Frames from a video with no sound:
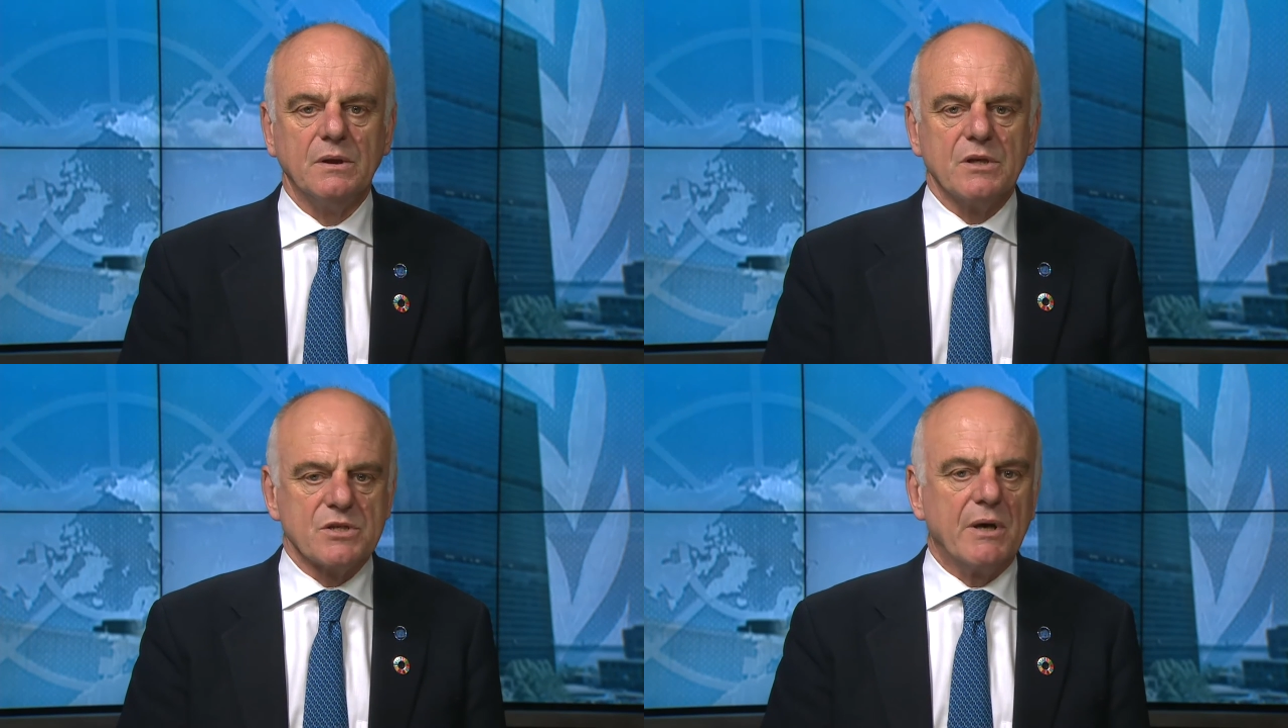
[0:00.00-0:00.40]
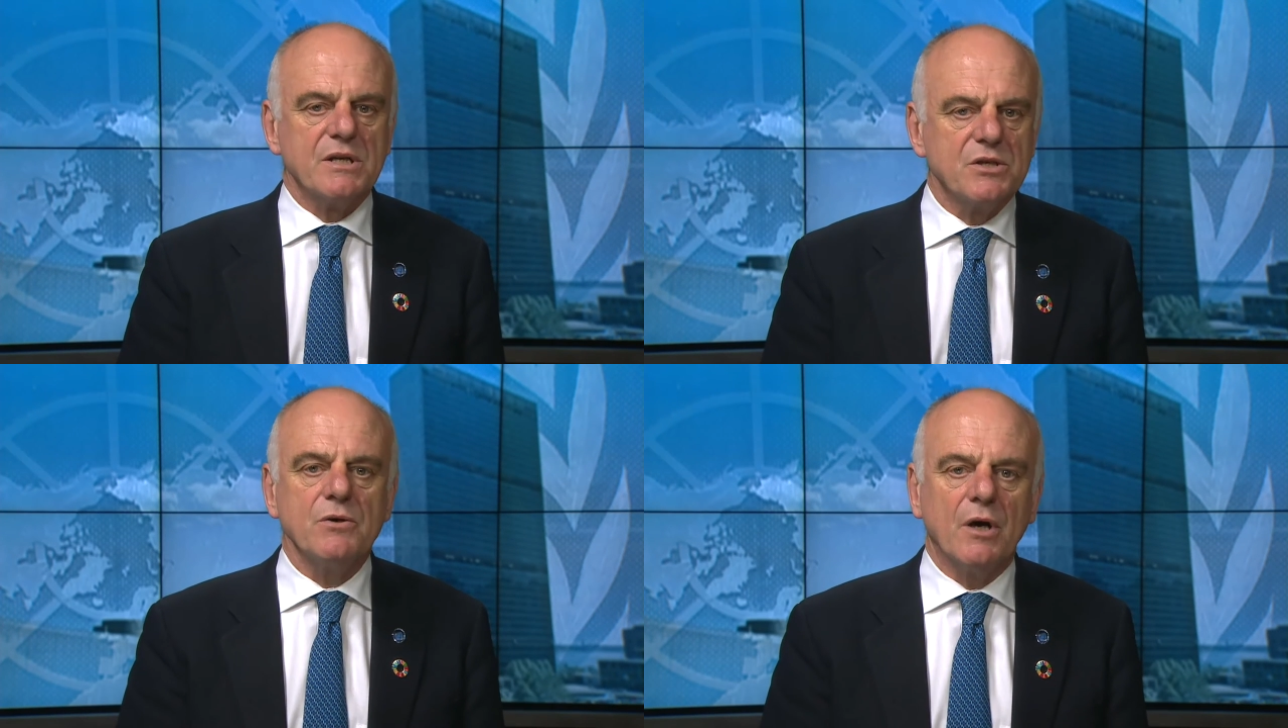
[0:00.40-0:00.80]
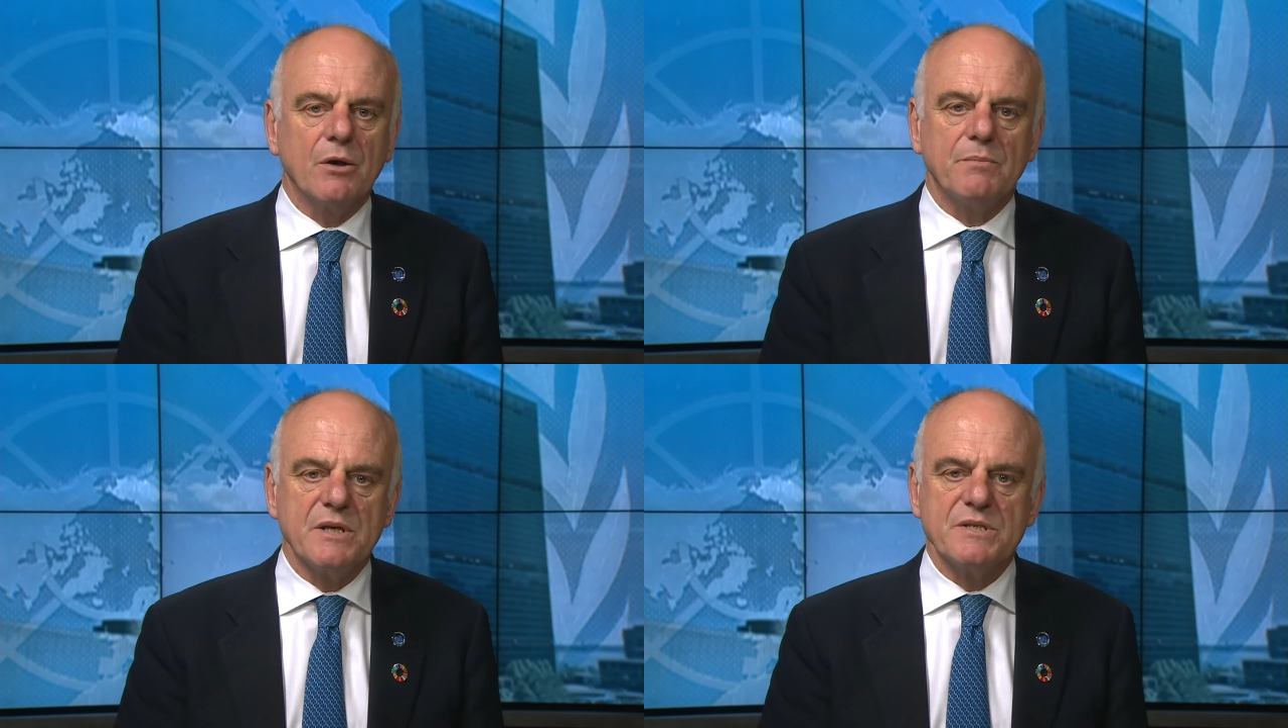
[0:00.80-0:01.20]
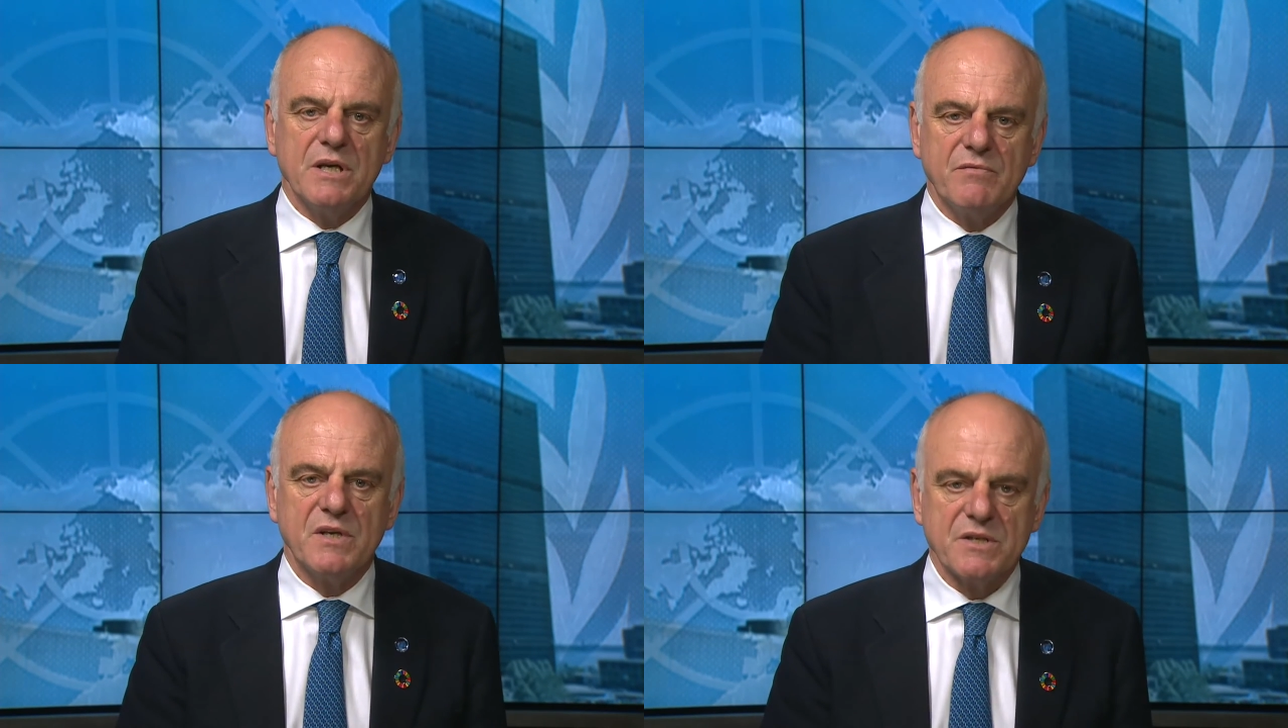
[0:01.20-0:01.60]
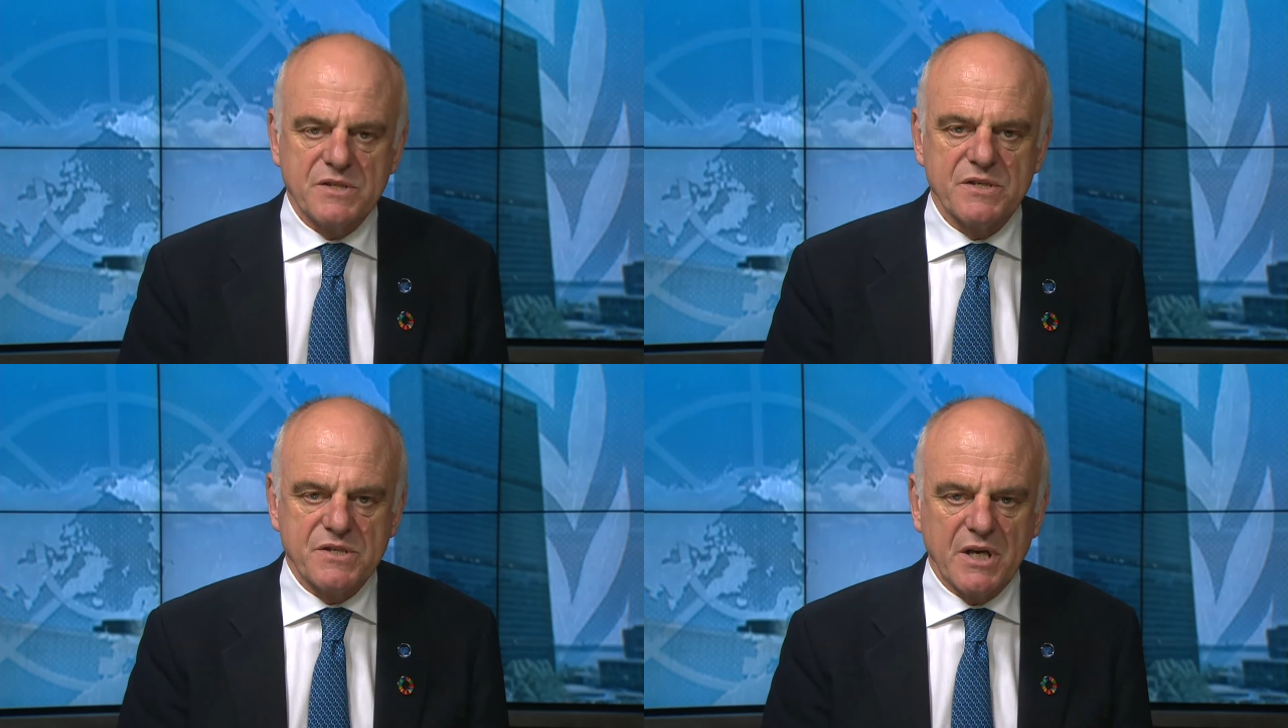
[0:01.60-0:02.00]
So I do hope this evening's
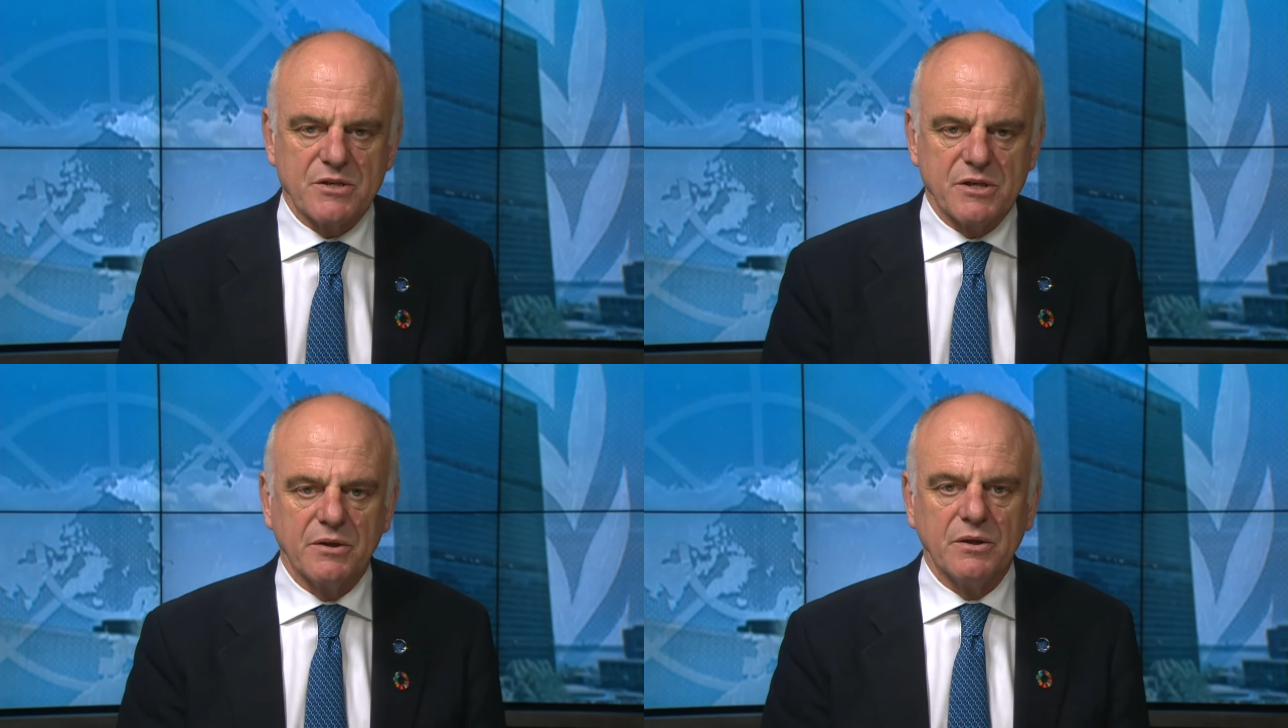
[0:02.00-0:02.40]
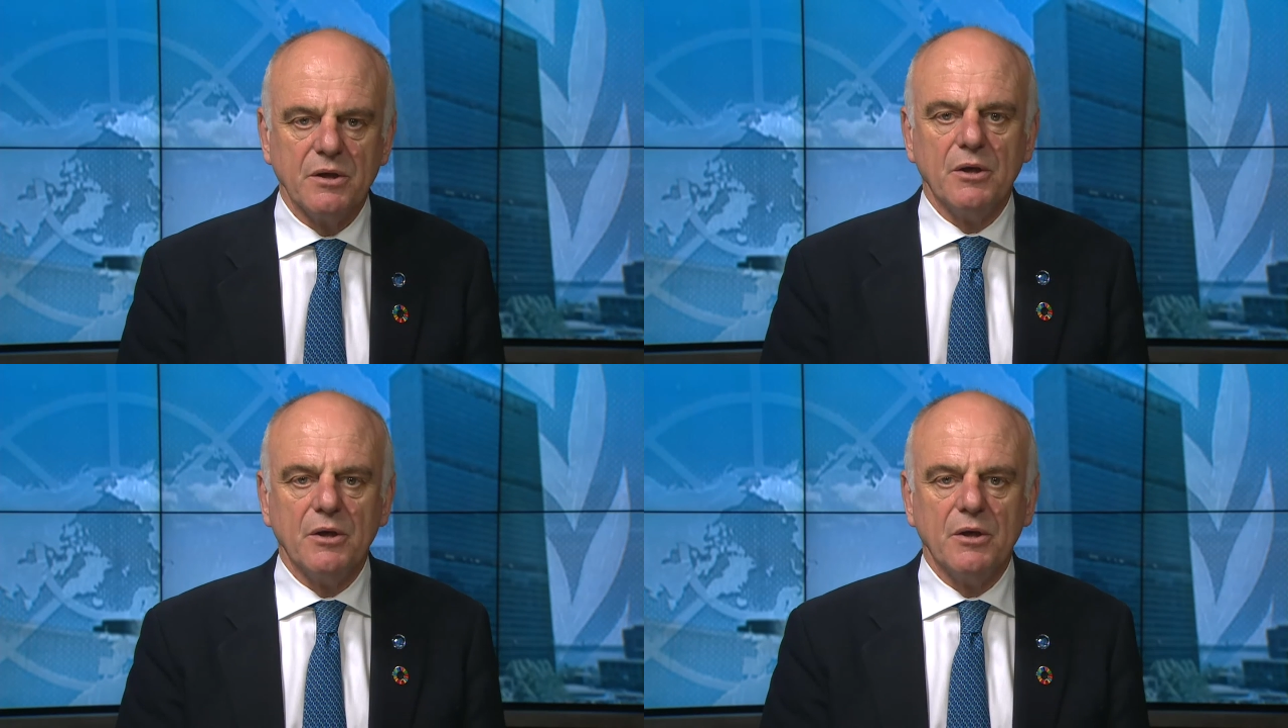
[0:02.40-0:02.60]
discussion